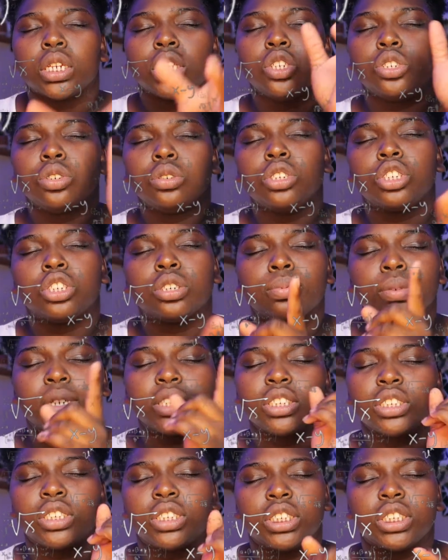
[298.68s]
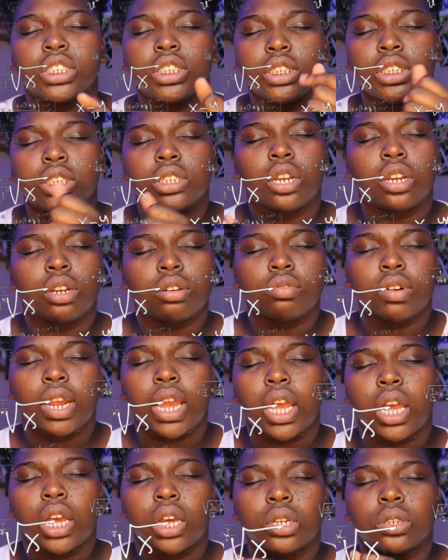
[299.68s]
you should brush your teeth
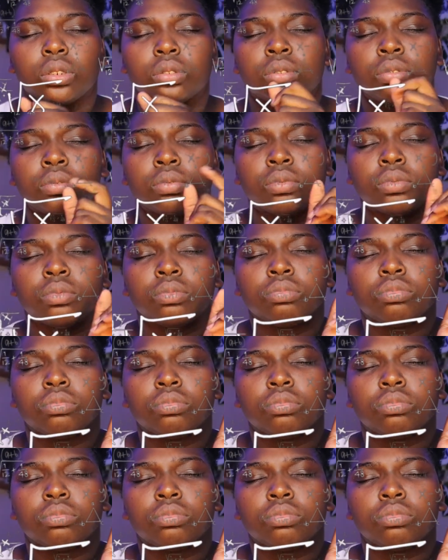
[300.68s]
around,